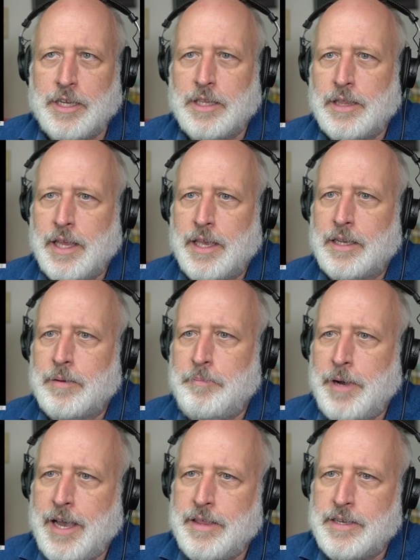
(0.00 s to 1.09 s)
link
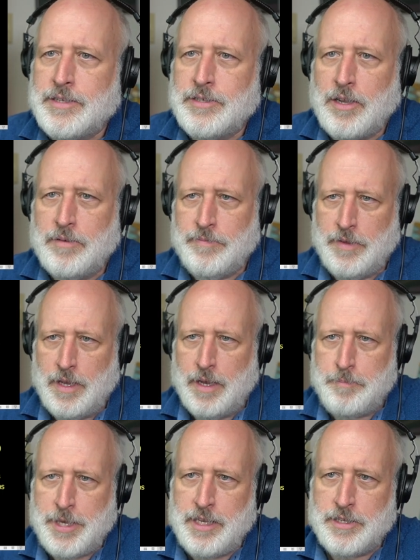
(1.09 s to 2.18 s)
by this uh,
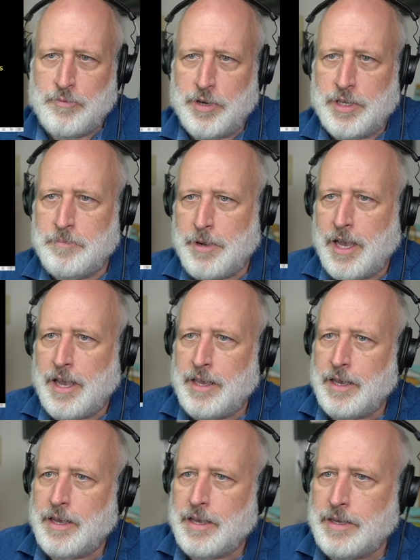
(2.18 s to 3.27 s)
piece written by
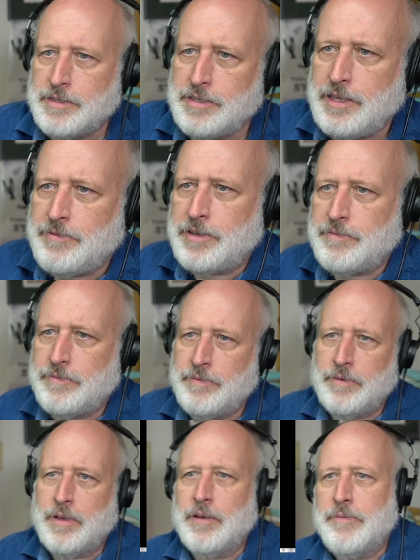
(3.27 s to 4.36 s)
uh, Stephen,
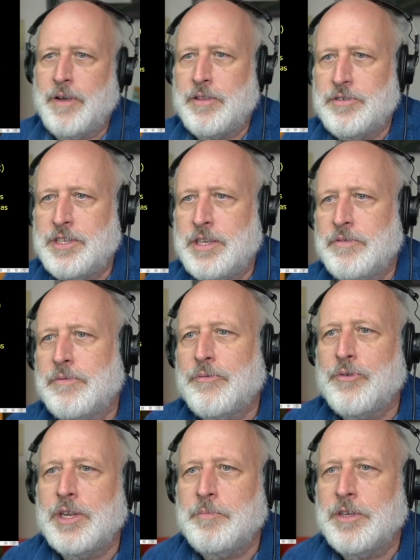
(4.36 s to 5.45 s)
uh, Father Stephen
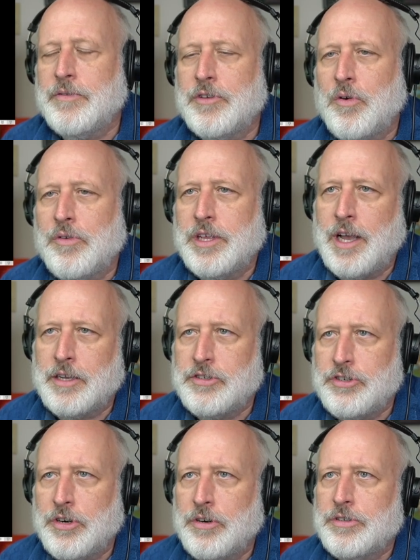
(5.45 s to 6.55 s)
Freeman of the Orthodox
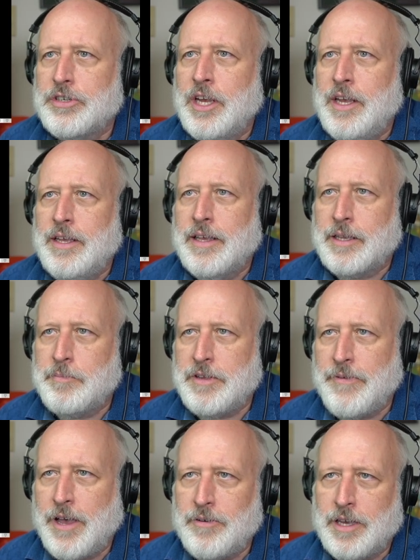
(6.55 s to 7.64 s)
Church. They can be
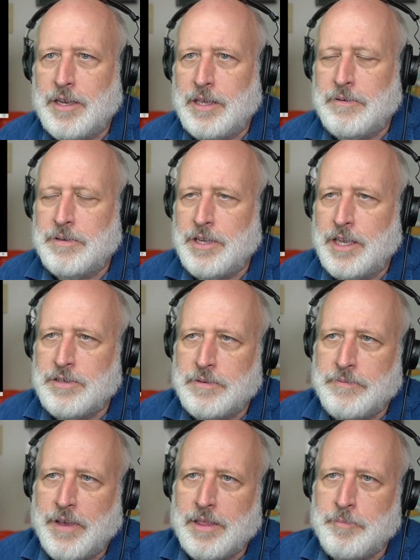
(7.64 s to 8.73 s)
found on Ancient, Ancient
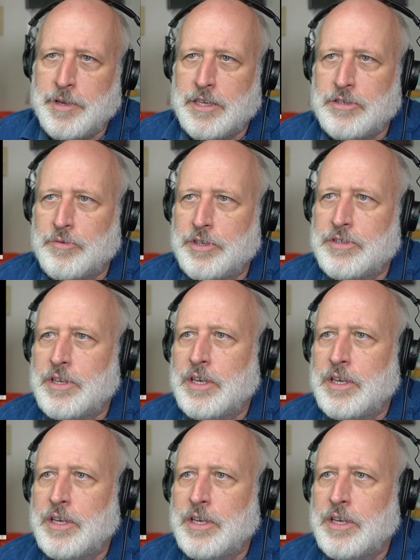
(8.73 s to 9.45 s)
Faith Ministries.